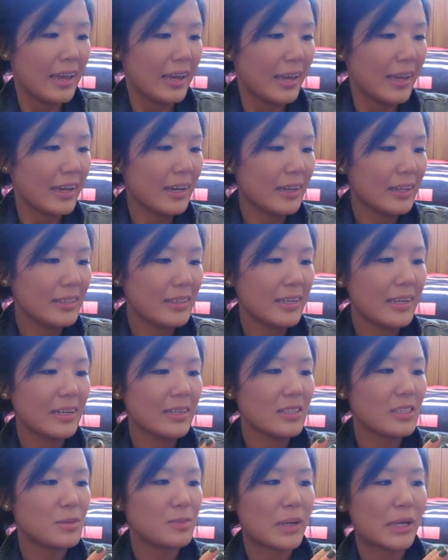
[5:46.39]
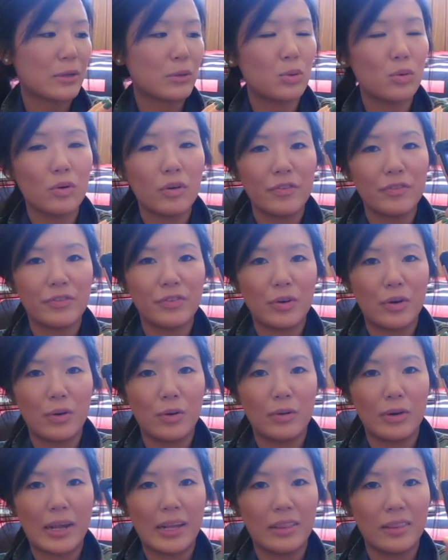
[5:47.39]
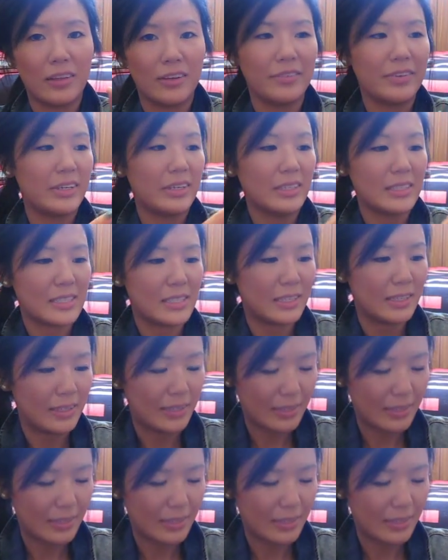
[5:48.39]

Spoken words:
And yes, my cool phone, I love it.